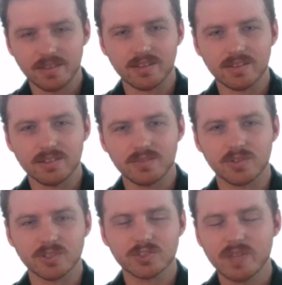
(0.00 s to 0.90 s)
The
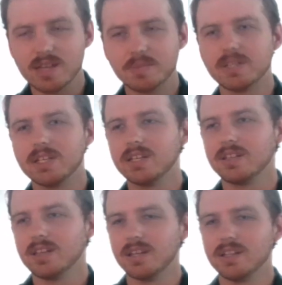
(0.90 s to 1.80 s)
first
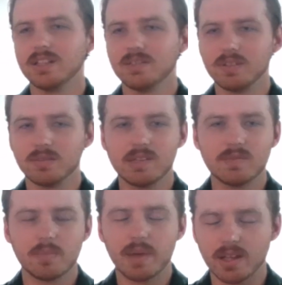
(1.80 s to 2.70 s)
family, and
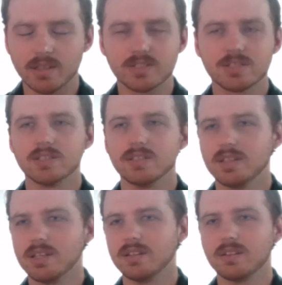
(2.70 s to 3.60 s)
even Pence
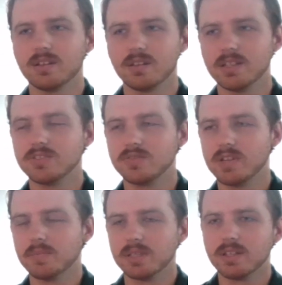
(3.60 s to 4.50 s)
and his
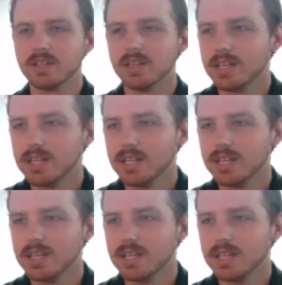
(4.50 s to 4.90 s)
family.